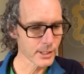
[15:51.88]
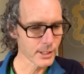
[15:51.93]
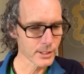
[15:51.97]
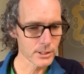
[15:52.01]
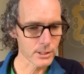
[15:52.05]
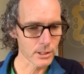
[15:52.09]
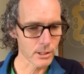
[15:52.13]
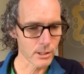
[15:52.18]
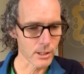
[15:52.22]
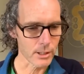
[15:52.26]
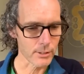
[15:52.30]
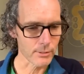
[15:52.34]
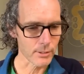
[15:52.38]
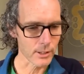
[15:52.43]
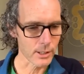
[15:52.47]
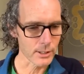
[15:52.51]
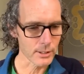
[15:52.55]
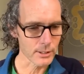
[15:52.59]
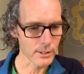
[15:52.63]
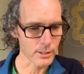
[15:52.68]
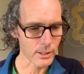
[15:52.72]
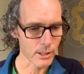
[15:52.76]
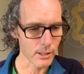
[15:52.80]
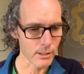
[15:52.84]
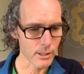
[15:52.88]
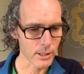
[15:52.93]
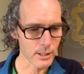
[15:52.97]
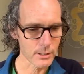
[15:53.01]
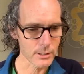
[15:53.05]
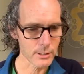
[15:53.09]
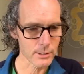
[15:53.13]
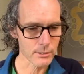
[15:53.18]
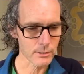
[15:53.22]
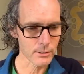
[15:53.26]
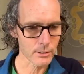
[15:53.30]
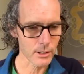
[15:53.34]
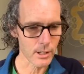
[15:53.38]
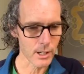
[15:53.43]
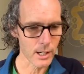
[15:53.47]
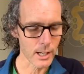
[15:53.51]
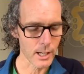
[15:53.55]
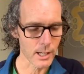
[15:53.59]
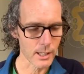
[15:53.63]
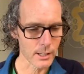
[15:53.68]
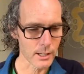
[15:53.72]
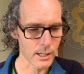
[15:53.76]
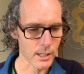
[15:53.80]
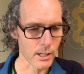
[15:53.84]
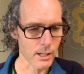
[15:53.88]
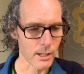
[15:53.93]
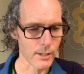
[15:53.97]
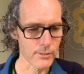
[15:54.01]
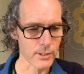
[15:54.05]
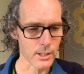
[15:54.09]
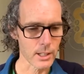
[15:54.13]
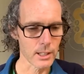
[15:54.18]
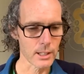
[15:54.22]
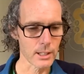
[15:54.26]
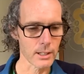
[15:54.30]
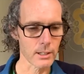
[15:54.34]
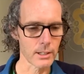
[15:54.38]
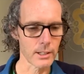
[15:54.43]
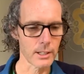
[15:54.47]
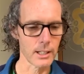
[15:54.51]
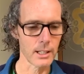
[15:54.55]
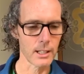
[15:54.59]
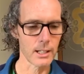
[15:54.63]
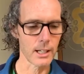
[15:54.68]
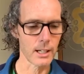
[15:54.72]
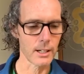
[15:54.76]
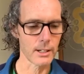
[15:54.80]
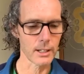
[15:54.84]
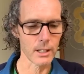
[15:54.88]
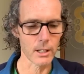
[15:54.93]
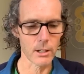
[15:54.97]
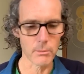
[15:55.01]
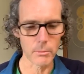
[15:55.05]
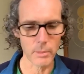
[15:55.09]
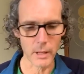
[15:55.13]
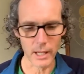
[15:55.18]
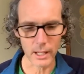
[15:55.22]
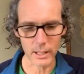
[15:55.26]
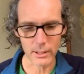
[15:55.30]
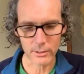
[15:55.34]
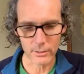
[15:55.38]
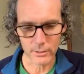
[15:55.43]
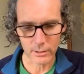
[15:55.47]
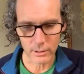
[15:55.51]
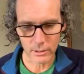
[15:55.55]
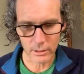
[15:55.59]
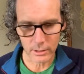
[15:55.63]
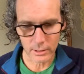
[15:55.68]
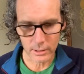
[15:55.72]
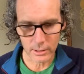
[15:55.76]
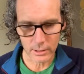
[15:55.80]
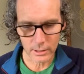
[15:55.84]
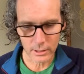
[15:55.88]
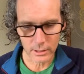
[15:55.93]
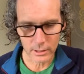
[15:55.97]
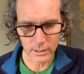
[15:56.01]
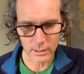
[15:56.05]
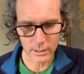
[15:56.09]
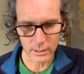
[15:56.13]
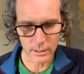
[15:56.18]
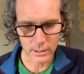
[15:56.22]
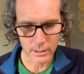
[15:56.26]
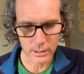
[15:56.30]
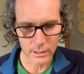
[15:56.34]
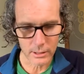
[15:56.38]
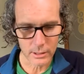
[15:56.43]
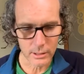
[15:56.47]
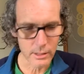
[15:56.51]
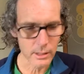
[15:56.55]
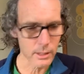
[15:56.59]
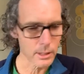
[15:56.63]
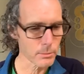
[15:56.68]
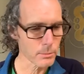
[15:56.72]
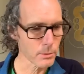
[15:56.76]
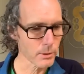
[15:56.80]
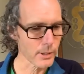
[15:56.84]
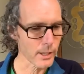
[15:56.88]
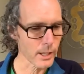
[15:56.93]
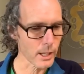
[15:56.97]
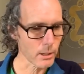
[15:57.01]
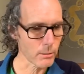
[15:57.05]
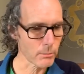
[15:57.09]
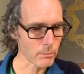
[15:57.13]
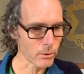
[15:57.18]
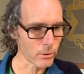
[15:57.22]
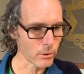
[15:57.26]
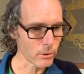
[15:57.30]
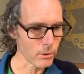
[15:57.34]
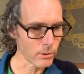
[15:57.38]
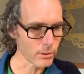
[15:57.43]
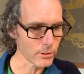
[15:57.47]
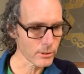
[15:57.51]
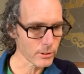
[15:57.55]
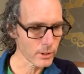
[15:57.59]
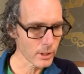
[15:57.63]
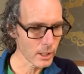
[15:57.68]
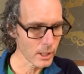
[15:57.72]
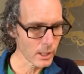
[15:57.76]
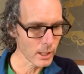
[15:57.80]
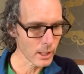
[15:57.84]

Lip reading: Sorry, friends. So let's try and... I have to click on here now to go back through it. Let's put that on pause.